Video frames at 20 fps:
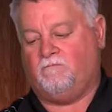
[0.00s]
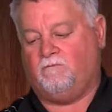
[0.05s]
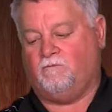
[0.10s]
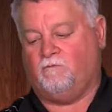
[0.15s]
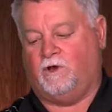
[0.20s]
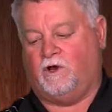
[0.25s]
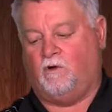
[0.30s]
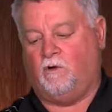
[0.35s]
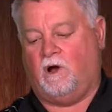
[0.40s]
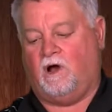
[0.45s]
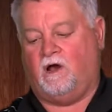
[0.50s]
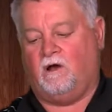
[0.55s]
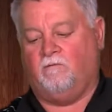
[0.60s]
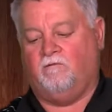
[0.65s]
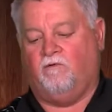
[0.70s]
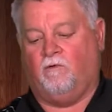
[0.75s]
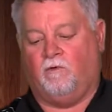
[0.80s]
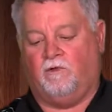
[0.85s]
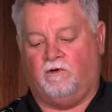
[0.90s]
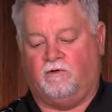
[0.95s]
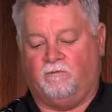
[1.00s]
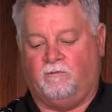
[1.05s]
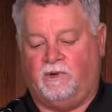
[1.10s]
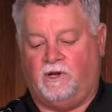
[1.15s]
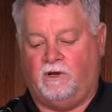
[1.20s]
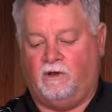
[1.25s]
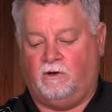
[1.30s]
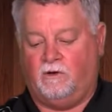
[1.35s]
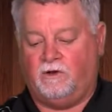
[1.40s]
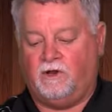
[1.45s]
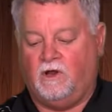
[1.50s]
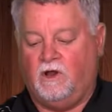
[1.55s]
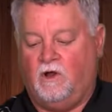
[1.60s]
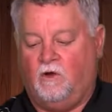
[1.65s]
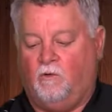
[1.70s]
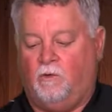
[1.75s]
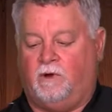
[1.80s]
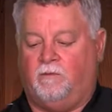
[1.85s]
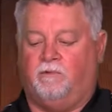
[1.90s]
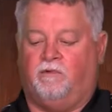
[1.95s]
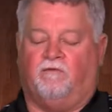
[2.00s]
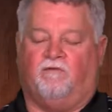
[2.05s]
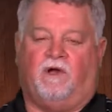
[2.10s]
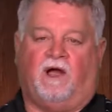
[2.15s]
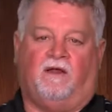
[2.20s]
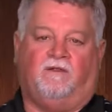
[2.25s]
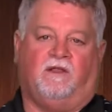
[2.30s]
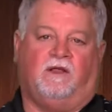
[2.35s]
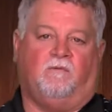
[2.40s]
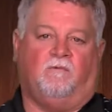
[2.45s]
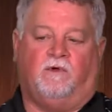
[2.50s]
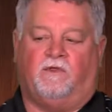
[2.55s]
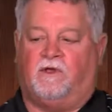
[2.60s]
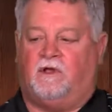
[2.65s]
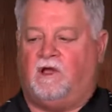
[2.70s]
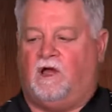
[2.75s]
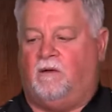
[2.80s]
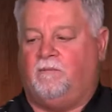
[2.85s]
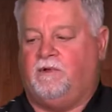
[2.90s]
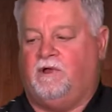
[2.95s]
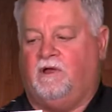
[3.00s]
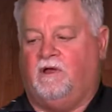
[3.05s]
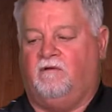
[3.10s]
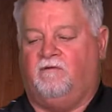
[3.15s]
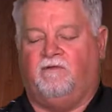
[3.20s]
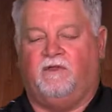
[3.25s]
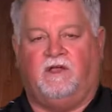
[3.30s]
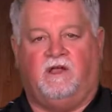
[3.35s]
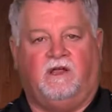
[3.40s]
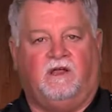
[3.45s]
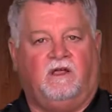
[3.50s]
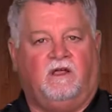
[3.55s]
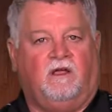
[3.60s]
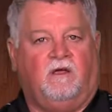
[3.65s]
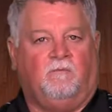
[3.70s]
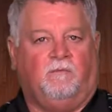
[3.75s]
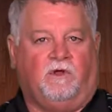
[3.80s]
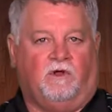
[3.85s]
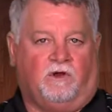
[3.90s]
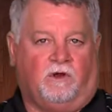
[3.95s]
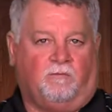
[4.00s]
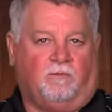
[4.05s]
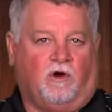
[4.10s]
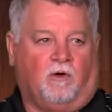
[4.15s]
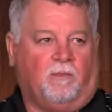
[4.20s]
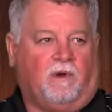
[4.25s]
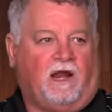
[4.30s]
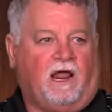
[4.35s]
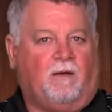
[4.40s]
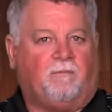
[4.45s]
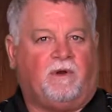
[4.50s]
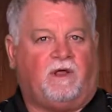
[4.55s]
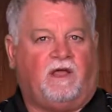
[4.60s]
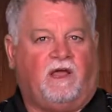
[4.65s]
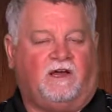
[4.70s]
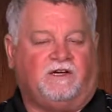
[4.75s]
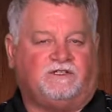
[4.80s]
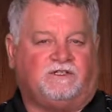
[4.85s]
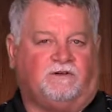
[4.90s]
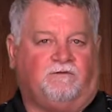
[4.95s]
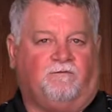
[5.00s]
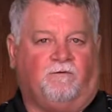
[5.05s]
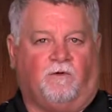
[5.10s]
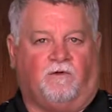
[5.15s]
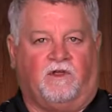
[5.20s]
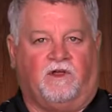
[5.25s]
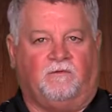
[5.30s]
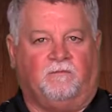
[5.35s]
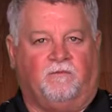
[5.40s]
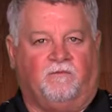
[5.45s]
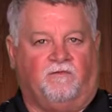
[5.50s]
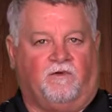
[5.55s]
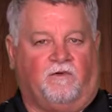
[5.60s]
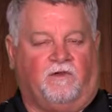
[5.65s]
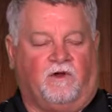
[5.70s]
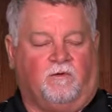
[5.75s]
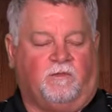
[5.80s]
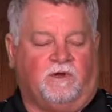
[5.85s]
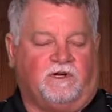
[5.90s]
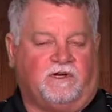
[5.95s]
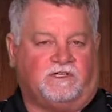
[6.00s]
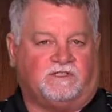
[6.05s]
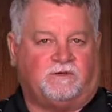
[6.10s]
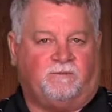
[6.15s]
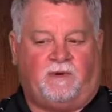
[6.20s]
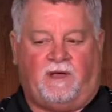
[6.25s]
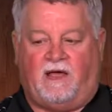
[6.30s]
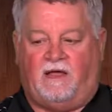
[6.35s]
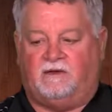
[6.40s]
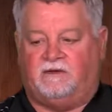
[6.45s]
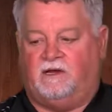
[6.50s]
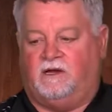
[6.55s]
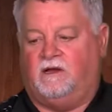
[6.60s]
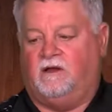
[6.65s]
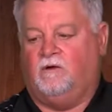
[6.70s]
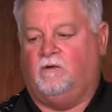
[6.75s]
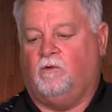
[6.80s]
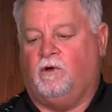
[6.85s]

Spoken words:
required for their build. We provide them with a copy of the building permit application for their municipality.